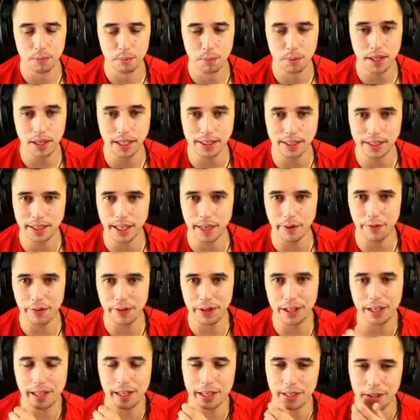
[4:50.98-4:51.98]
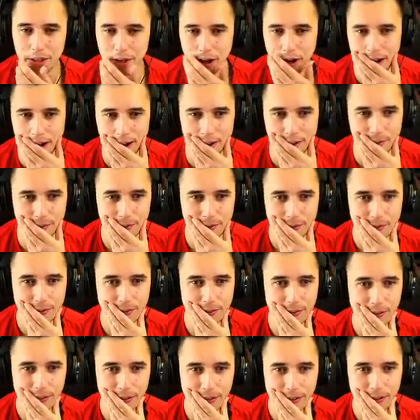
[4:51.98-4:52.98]
But that's definitely Dom.
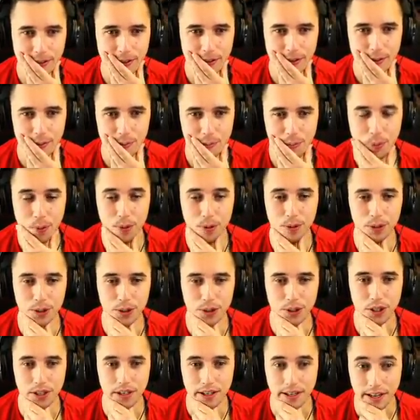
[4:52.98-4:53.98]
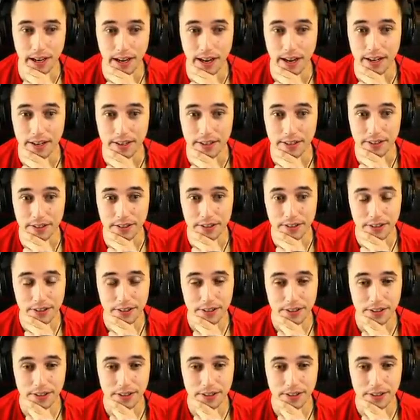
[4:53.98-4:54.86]
Brothers to the end.